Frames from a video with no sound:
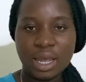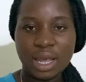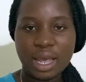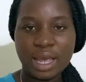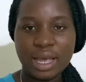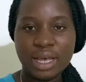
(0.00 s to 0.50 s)

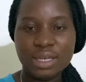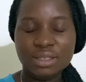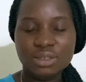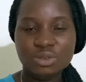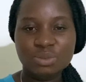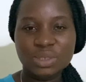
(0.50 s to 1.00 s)

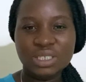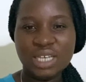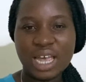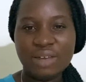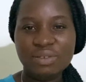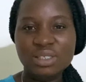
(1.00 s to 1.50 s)
And really
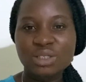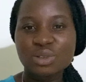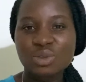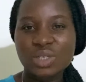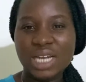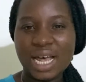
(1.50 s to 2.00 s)
every
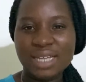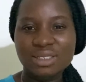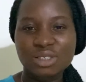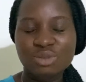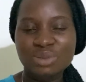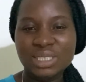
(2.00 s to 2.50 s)
single class
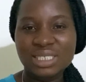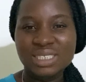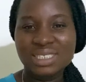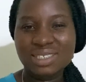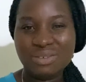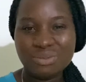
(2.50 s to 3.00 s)
is really
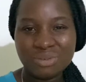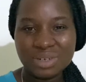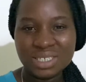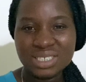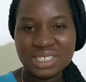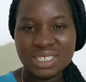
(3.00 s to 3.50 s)

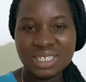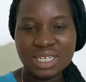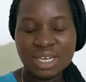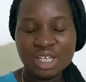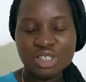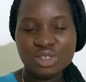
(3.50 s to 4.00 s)
different.
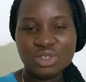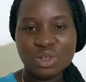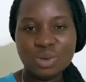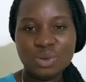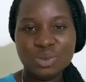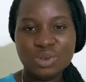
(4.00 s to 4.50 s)

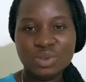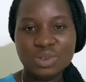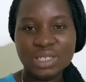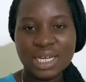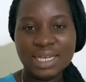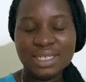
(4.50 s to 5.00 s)
So
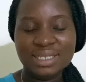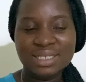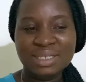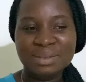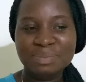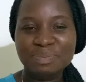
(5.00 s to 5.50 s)
like
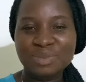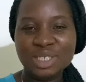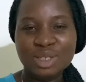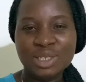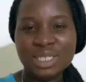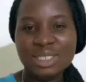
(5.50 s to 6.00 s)

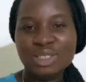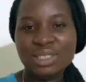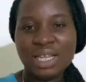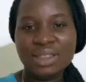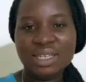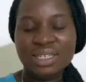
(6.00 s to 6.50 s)
there is
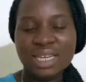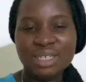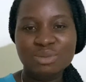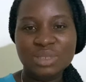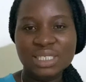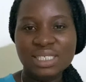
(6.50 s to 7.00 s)
nothing like
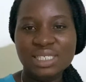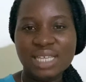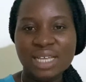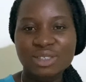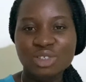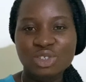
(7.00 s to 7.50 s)
really
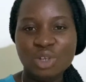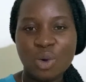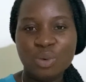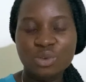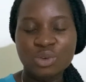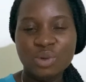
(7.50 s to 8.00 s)
set in
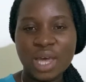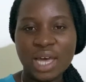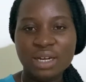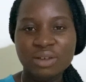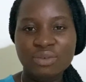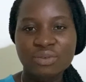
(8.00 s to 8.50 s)
stone. You kind
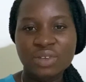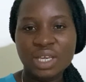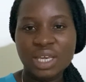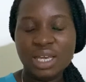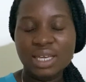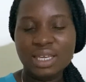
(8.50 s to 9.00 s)
of
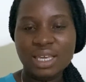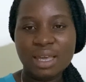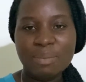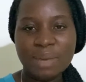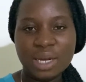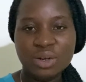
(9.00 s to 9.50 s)

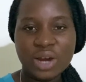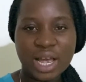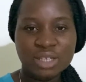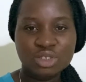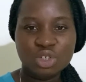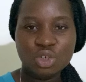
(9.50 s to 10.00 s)
get better
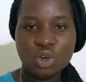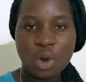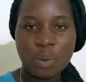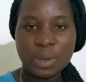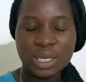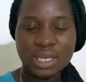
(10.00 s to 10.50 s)
as you're
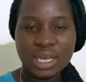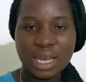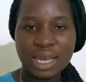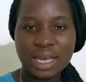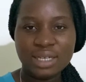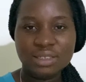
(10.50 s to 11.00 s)
going,
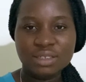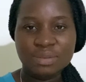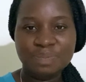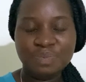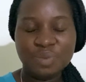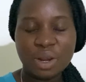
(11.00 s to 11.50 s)
and
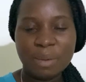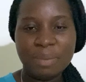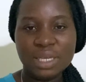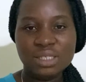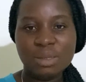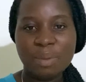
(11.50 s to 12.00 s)

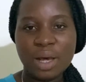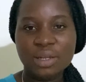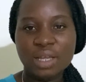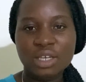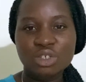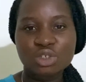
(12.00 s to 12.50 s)
based upon
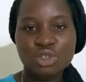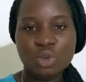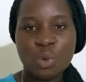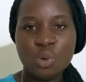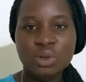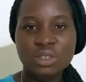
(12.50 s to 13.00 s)
like your
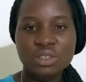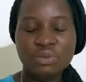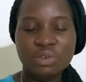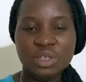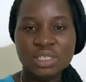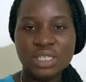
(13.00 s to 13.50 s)
scores
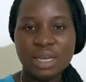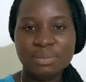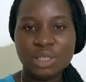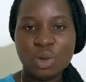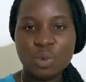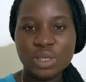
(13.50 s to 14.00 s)
for exams
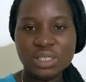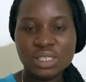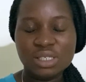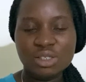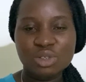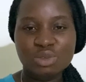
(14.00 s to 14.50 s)
and
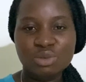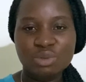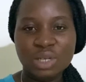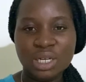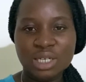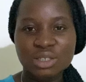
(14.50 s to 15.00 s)
quizzes, you
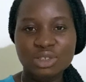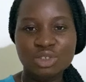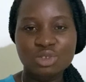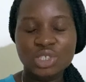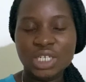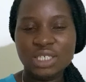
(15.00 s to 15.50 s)
learn
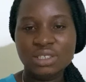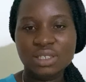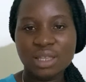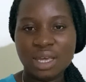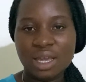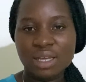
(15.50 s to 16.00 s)
to change
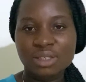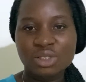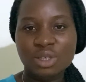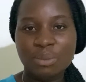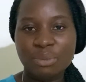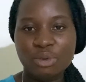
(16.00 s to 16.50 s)
things, to
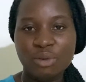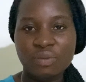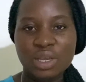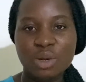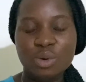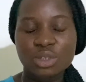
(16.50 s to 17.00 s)
improve
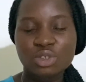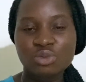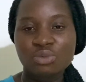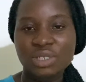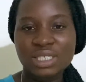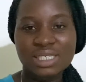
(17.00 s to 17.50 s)
it, or to
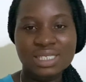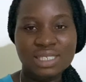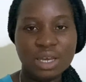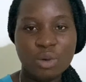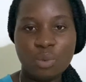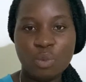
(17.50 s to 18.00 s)
really
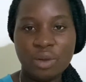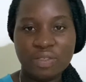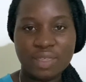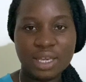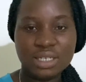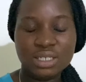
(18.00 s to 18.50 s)
stick with
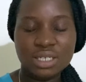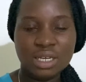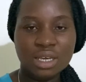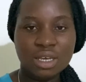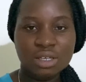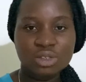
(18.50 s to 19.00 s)
it.
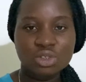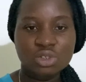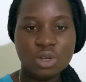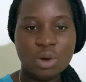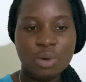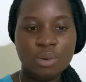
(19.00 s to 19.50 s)

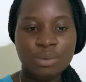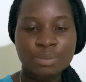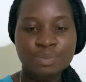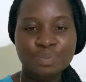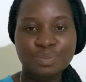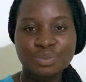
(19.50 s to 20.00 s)

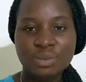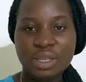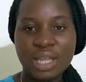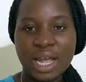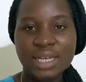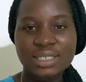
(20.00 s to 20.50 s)
So
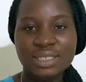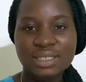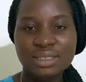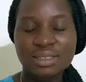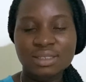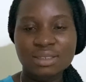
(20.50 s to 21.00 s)
that
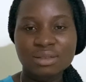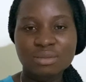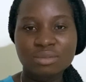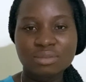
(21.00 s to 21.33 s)
is